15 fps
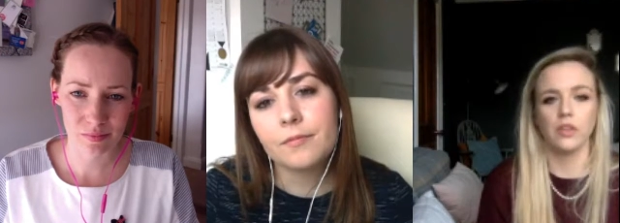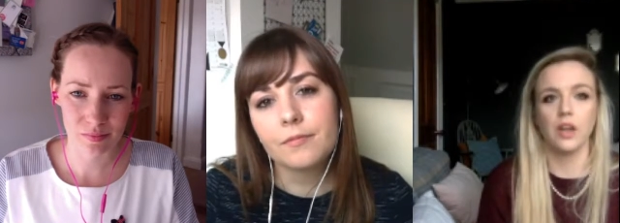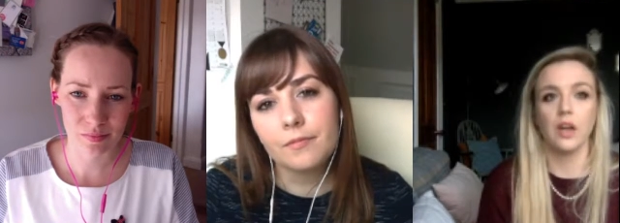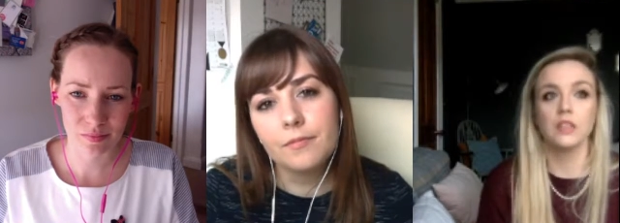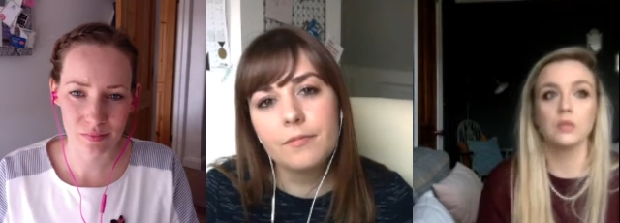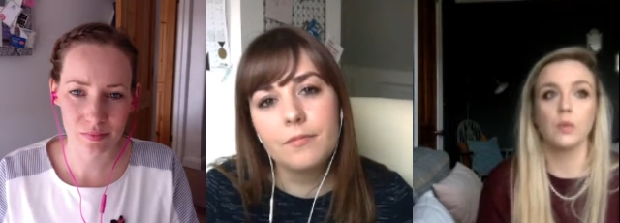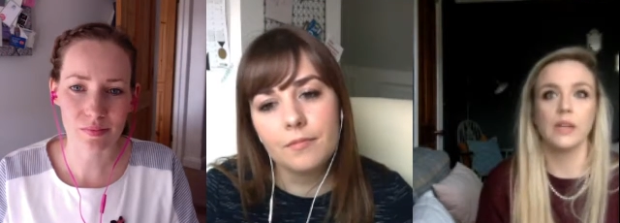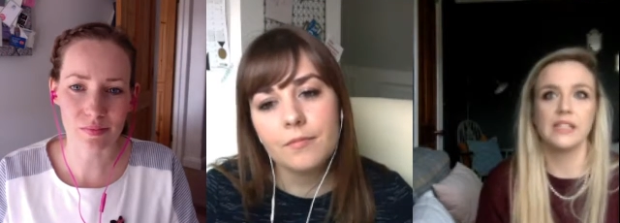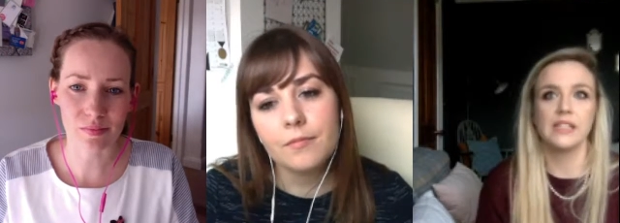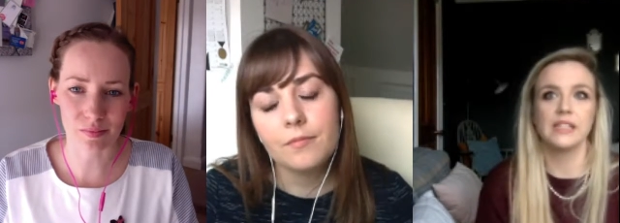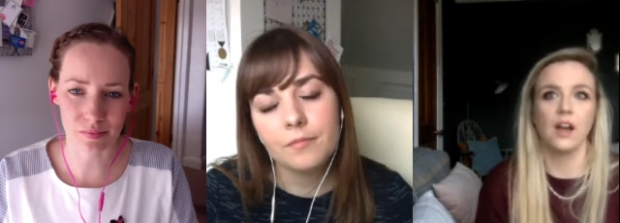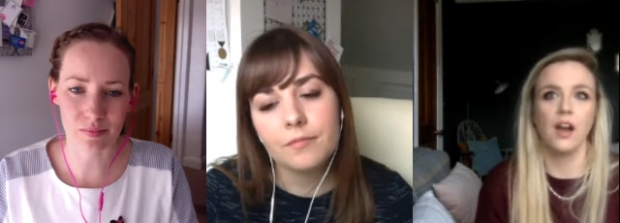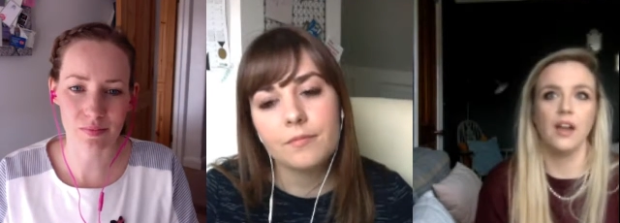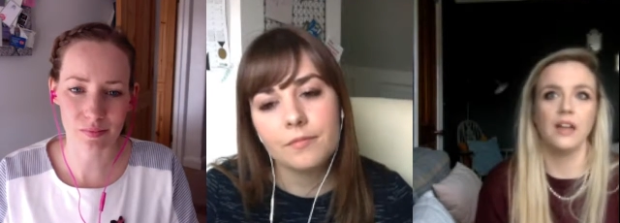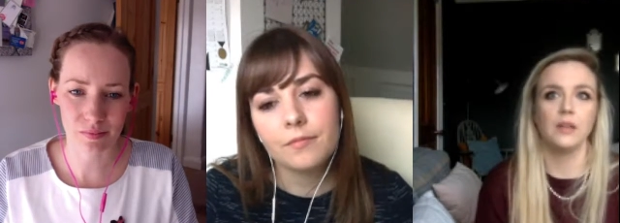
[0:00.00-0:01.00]
Speaker 1: The last mm. wedding
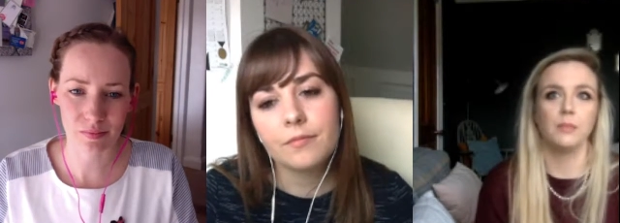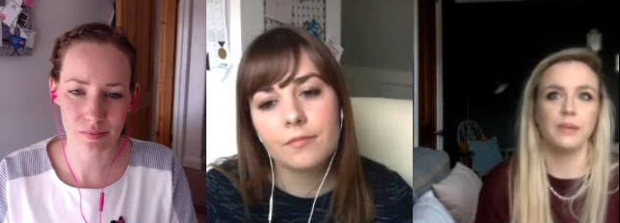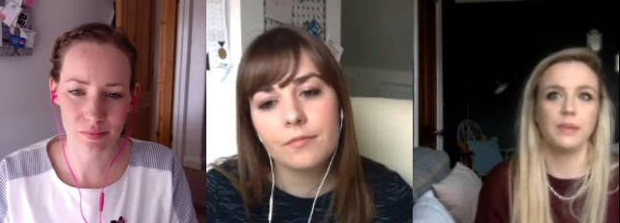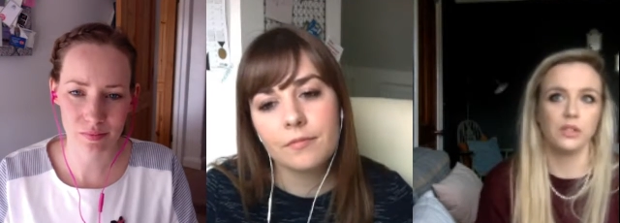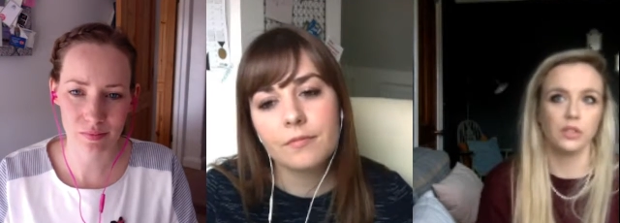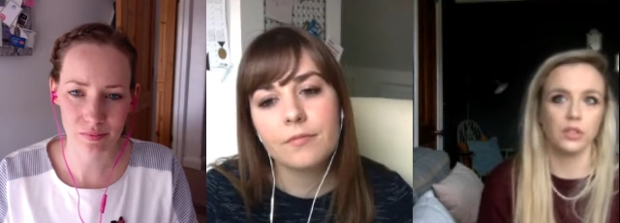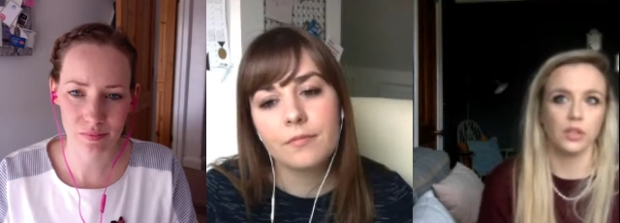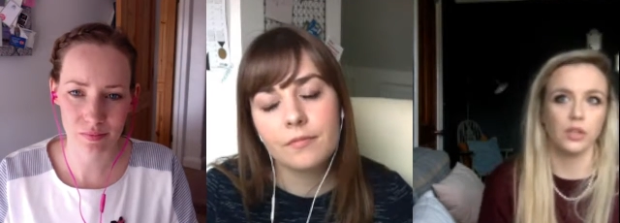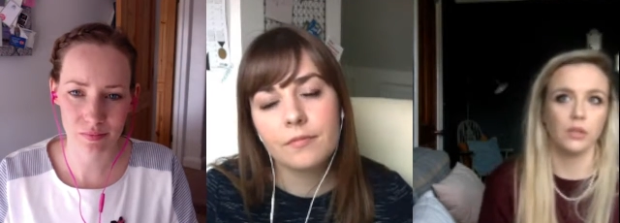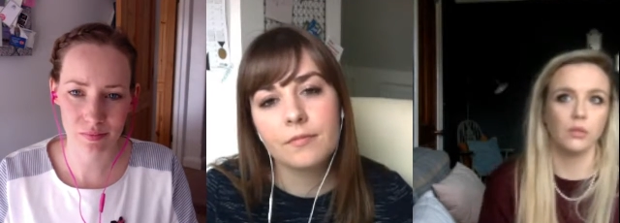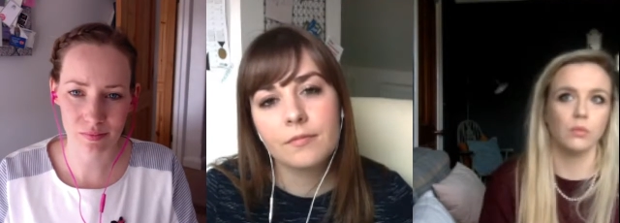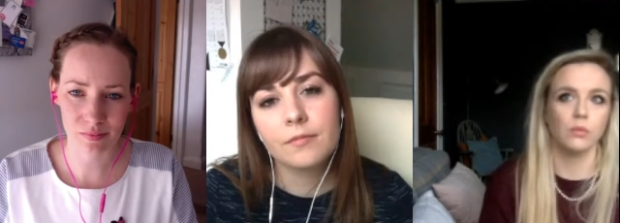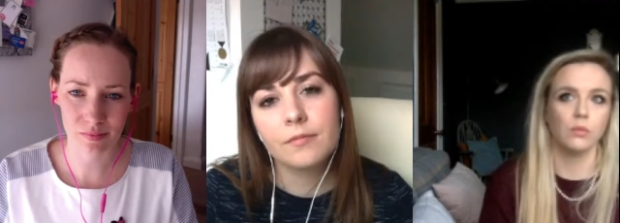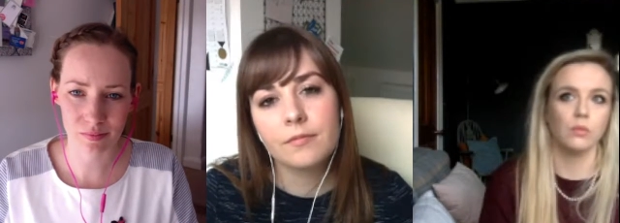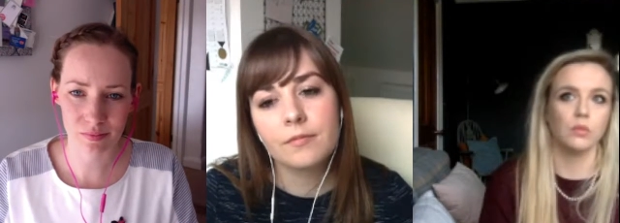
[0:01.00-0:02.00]
that I had been
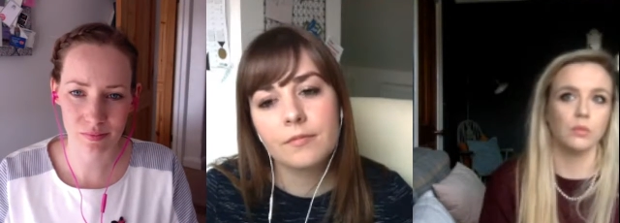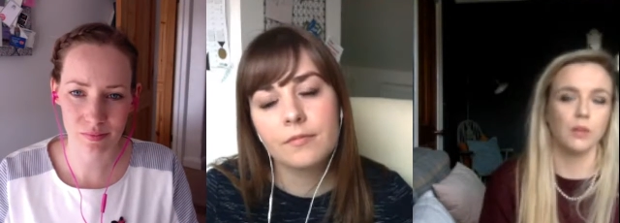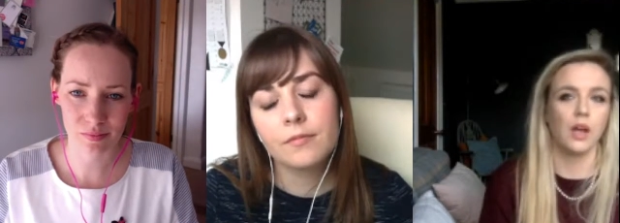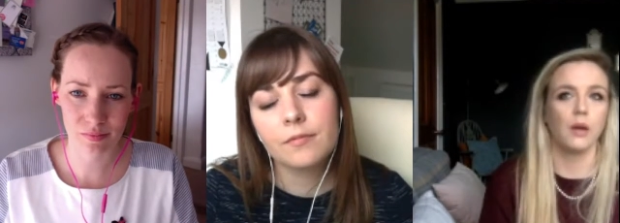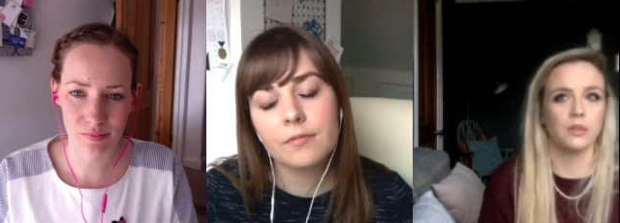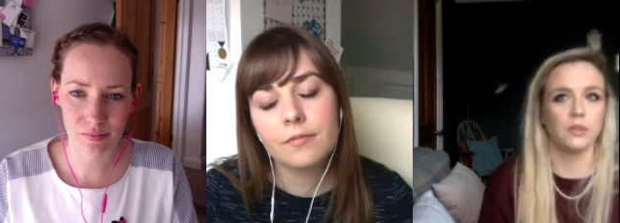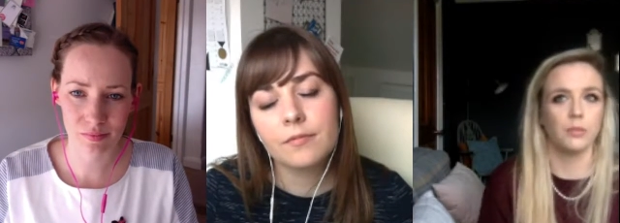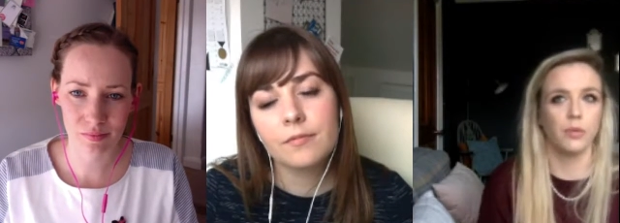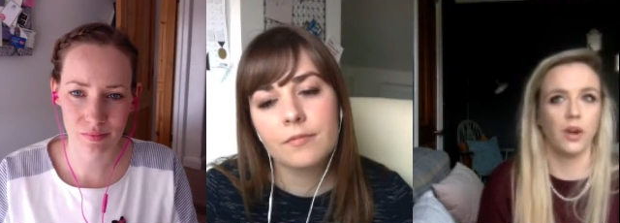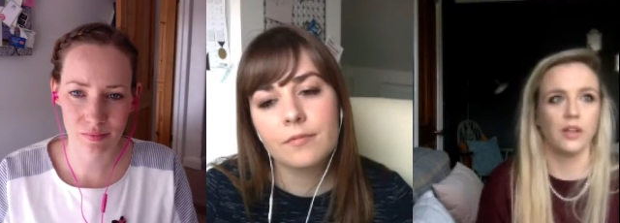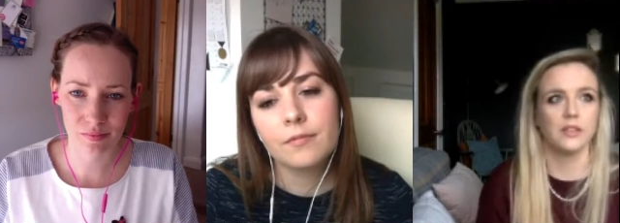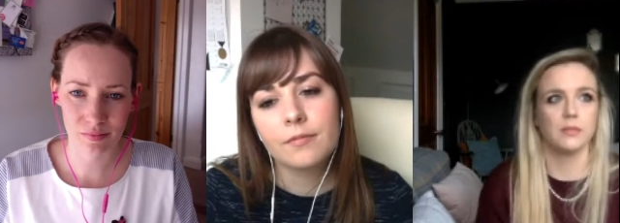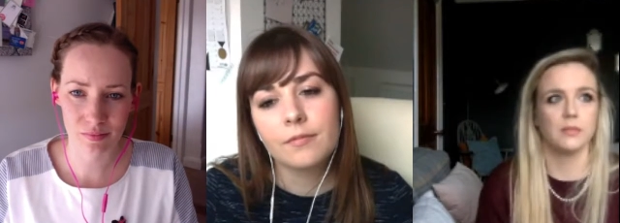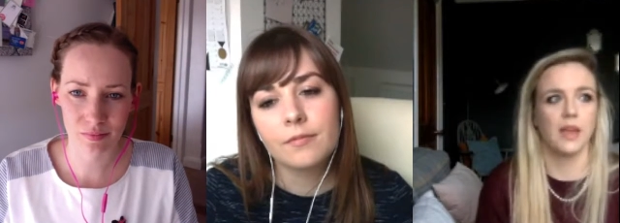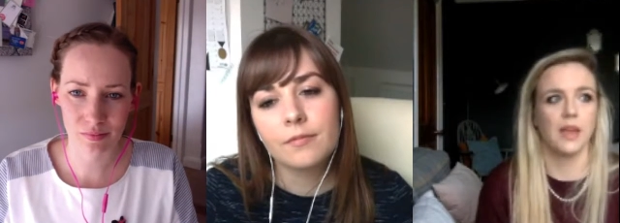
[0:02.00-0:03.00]
to was when I was a
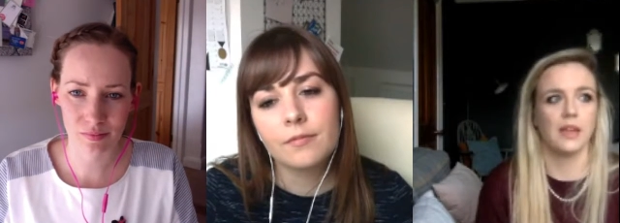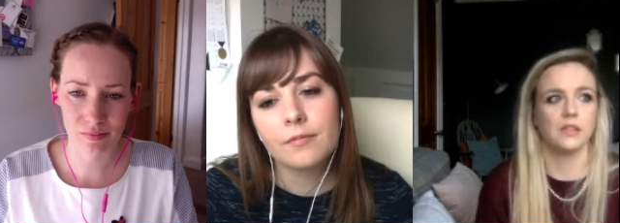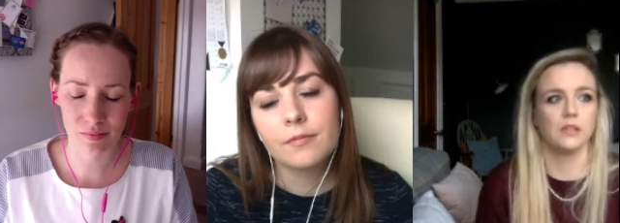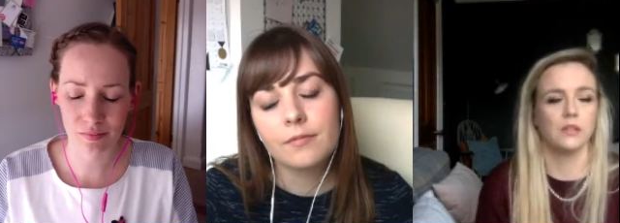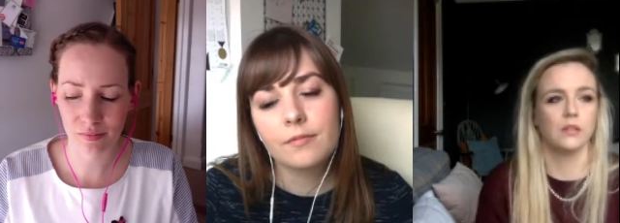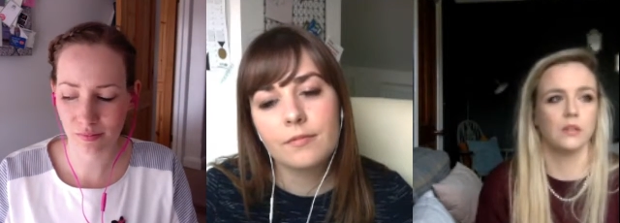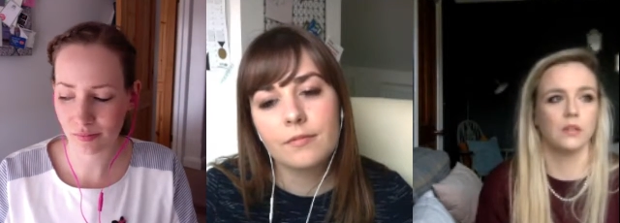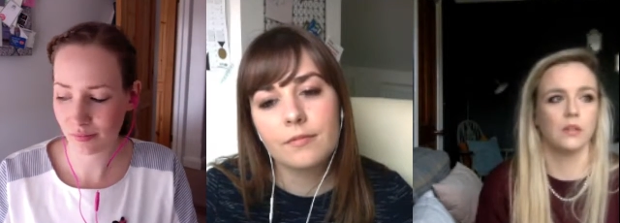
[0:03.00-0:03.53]
bridesmaid